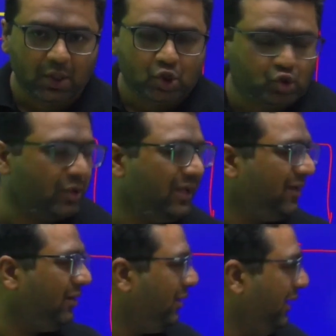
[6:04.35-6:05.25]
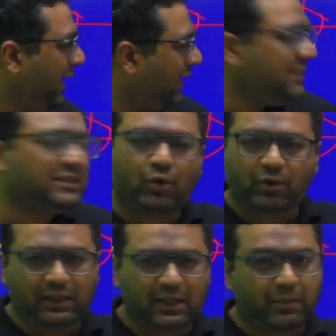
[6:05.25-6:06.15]
So here heat is
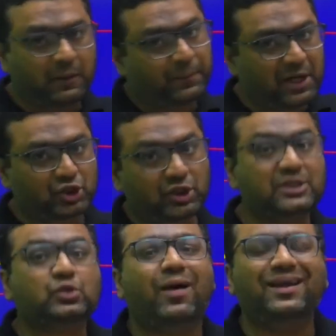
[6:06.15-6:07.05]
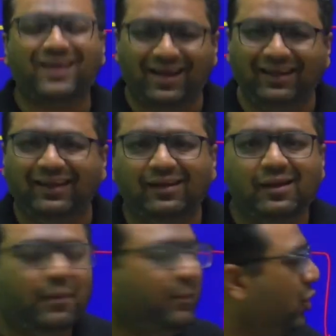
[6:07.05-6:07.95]
not there, but pressure is quite high
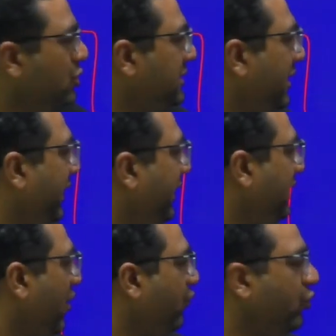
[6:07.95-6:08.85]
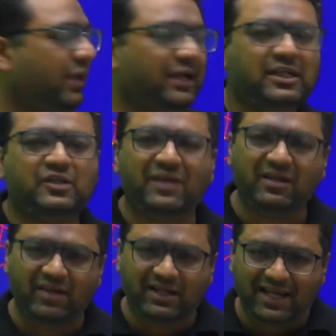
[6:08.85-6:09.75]
because the area of contact is very,
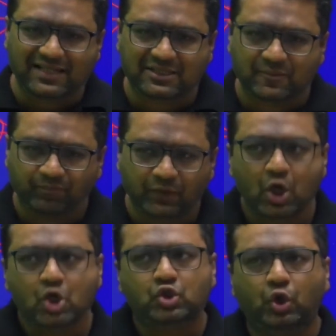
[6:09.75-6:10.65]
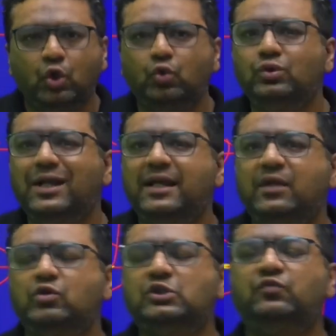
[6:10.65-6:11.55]
very less. So due to that, it
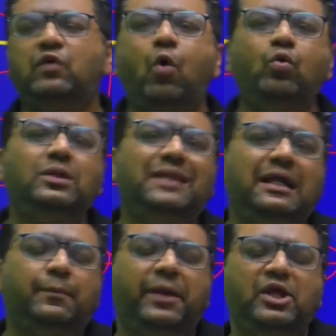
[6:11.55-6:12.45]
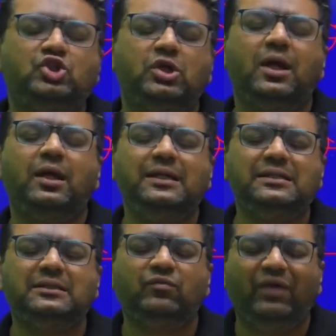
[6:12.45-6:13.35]
was found that pressure
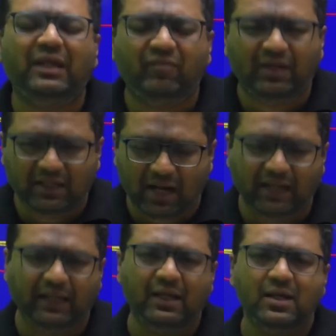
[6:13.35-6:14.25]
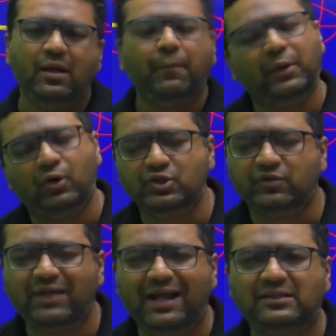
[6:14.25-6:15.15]
is very, very high. Because
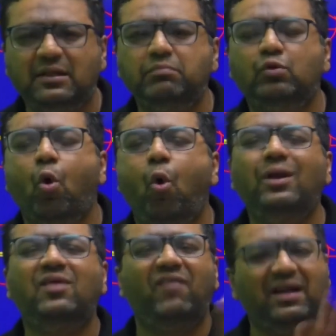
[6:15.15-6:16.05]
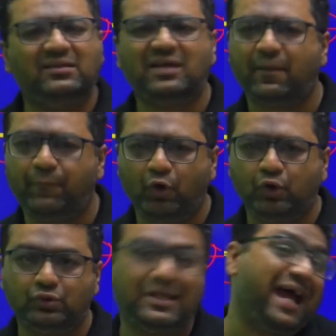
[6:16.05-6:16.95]
of that, some cold welds are
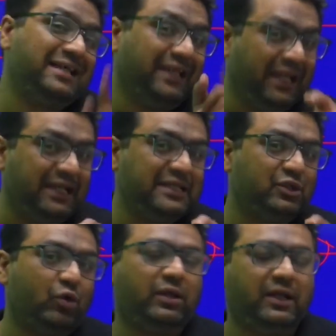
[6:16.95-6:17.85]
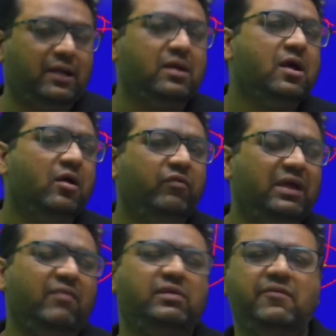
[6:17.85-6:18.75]
produced. As heat is not there, we
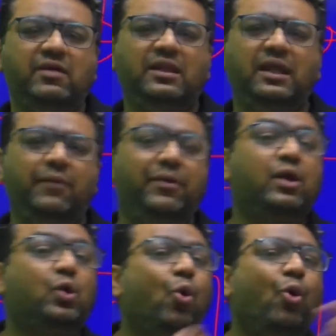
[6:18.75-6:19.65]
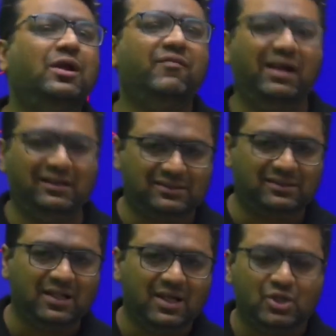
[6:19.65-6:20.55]
have given the name here cold welds.
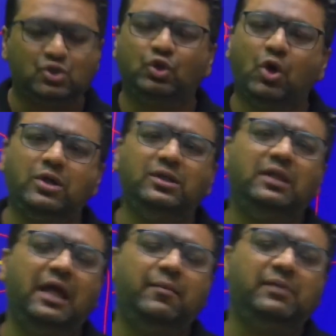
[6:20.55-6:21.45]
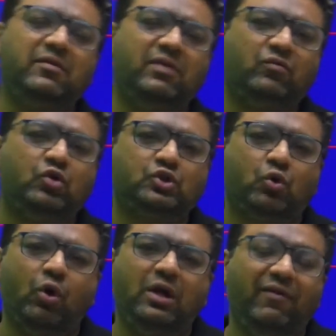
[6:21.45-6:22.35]
So the name given was
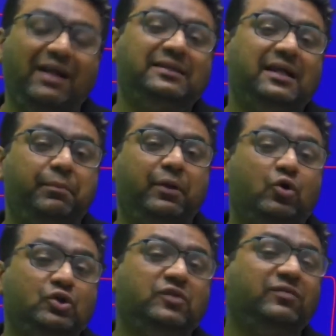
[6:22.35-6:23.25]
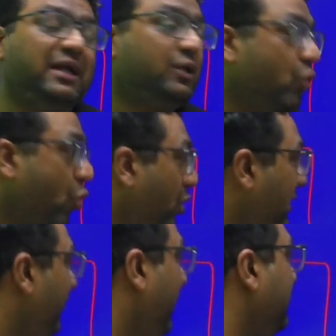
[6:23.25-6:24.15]
cold welds, and because of that
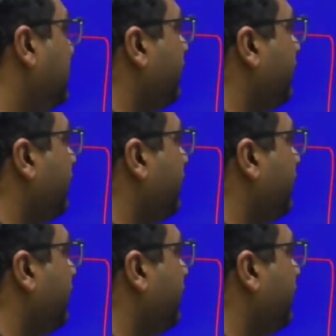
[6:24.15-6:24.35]
cold welds